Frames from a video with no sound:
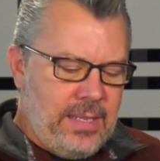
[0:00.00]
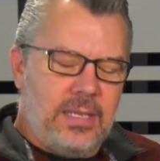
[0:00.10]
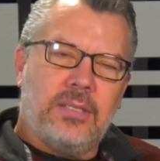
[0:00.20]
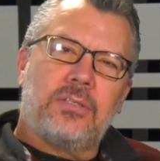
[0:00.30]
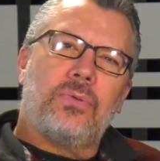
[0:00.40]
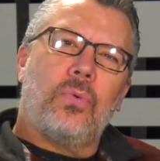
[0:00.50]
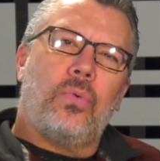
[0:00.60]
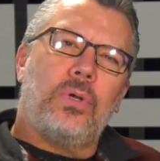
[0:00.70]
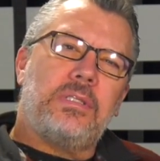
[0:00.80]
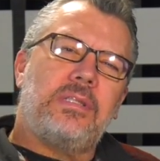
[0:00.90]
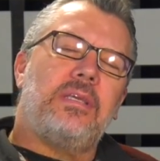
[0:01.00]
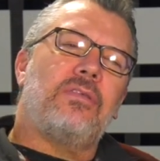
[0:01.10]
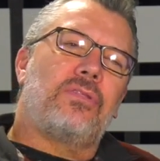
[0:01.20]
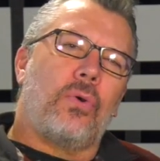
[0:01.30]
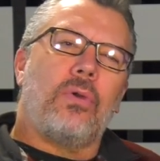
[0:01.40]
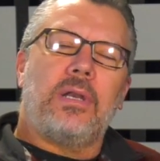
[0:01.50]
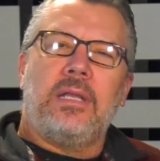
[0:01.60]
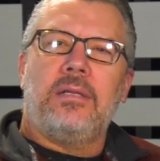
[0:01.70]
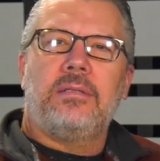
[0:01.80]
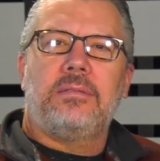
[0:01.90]
is what's the
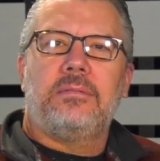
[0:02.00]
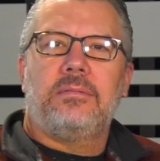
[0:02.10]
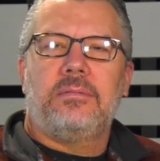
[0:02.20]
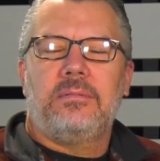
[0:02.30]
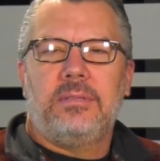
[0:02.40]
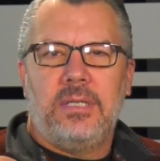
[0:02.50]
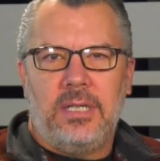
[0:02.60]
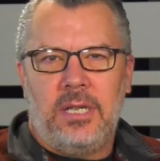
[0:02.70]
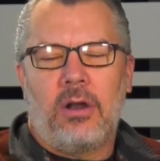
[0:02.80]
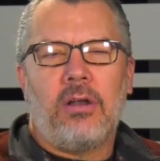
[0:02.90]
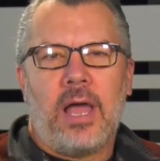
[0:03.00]
authority in our